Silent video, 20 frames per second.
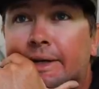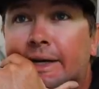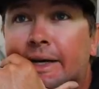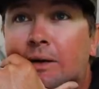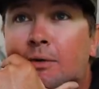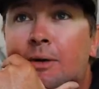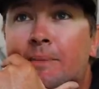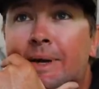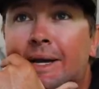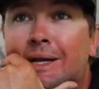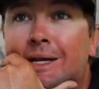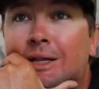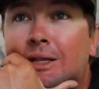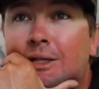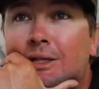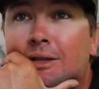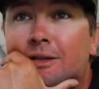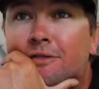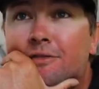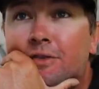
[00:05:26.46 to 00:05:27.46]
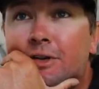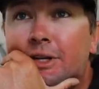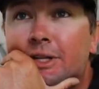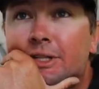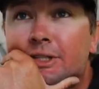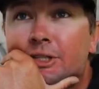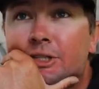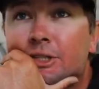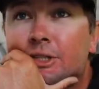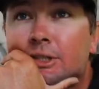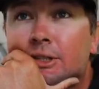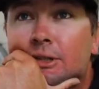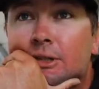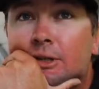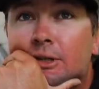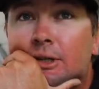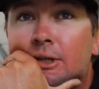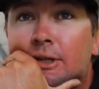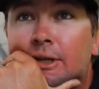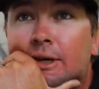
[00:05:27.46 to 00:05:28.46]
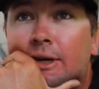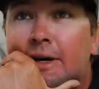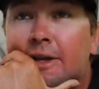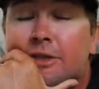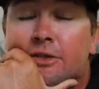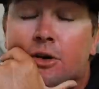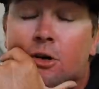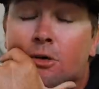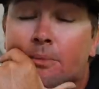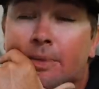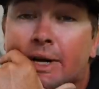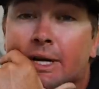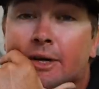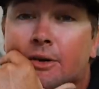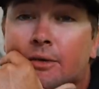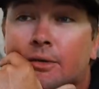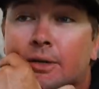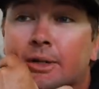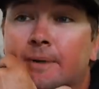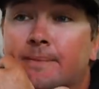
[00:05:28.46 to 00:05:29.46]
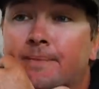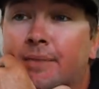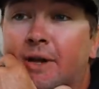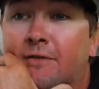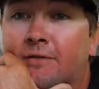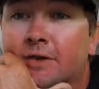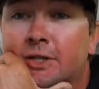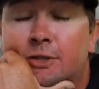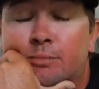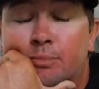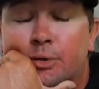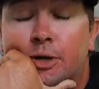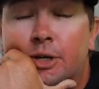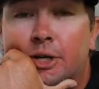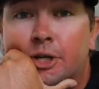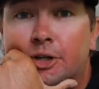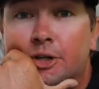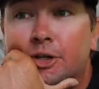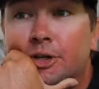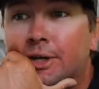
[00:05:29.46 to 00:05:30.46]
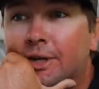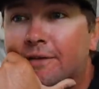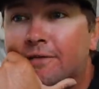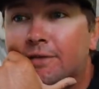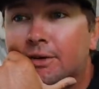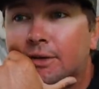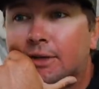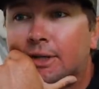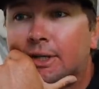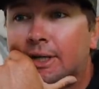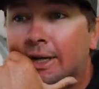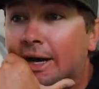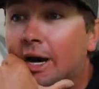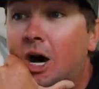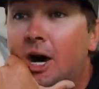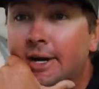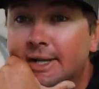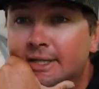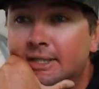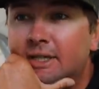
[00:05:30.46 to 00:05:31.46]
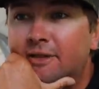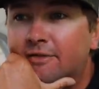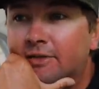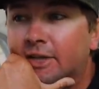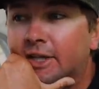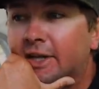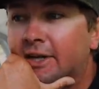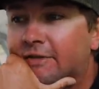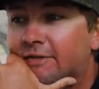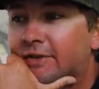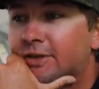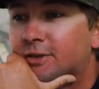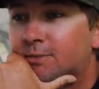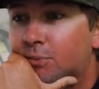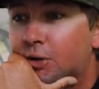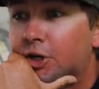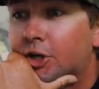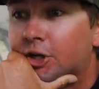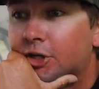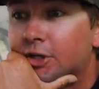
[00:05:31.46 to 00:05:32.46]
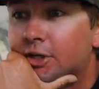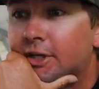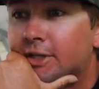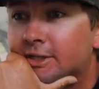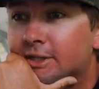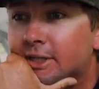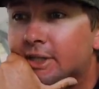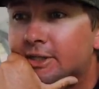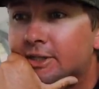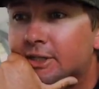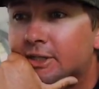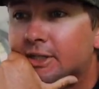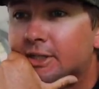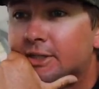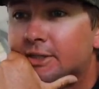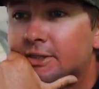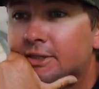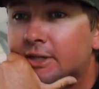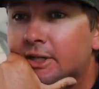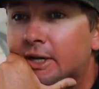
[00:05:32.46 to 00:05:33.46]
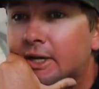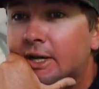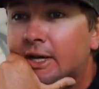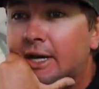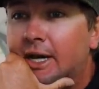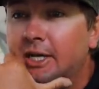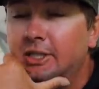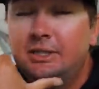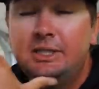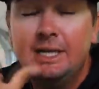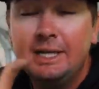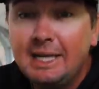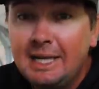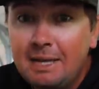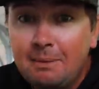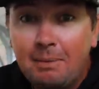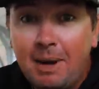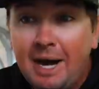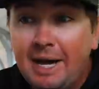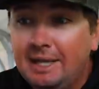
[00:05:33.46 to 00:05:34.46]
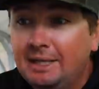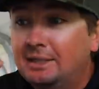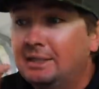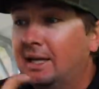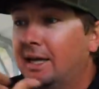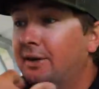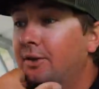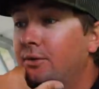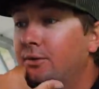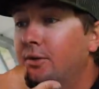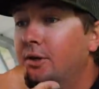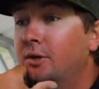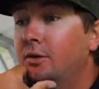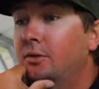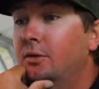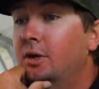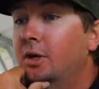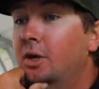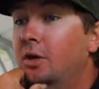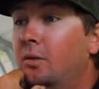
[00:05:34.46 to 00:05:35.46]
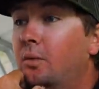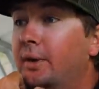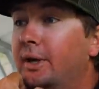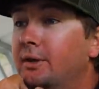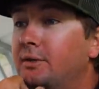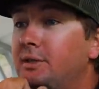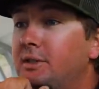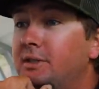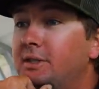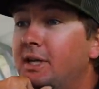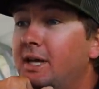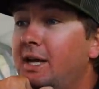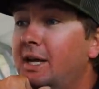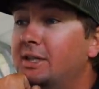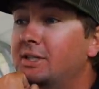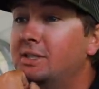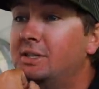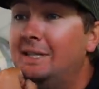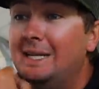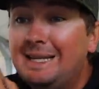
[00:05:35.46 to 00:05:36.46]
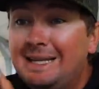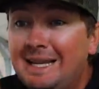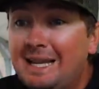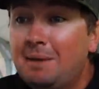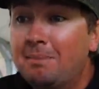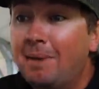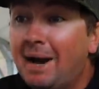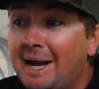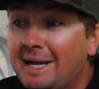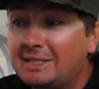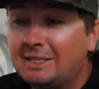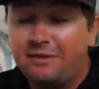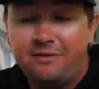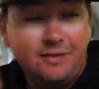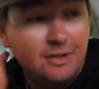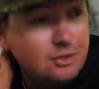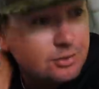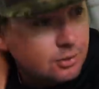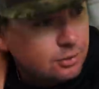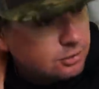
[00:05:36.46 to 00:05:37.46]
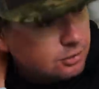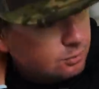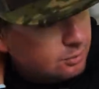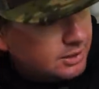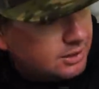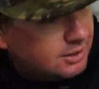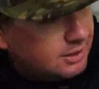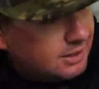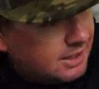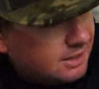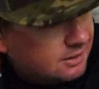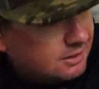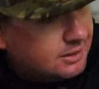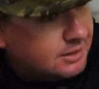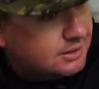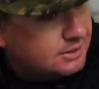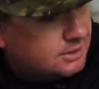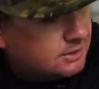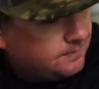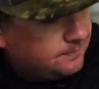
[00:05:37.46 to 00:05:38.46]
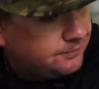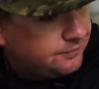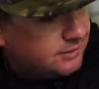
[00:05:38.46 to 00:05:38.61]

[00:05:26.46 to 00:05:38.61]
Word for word: I went back and looked at the footage, I thought back on it. I fished pretty good, I feel like. I honestly feel like I fished pretty good at St. John's. I just didn't get any bites. Like, I don't know what else to say. I just didn't get any bites. I fished through some really good areas.